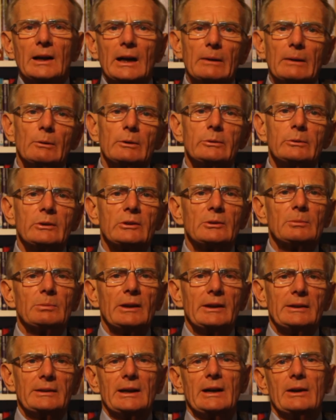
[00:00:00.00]
I want to
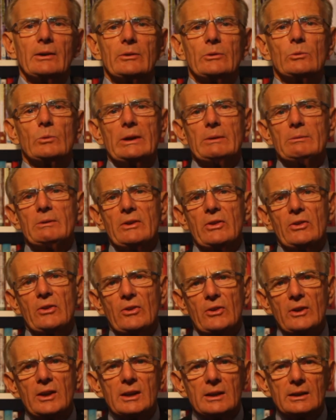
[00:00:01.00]
explain how the way we
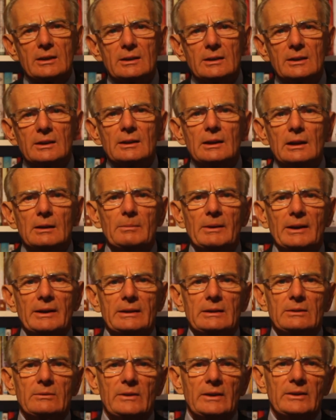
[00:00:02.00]
think about
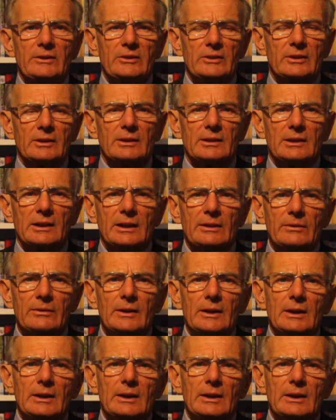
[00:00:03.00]
the events in our life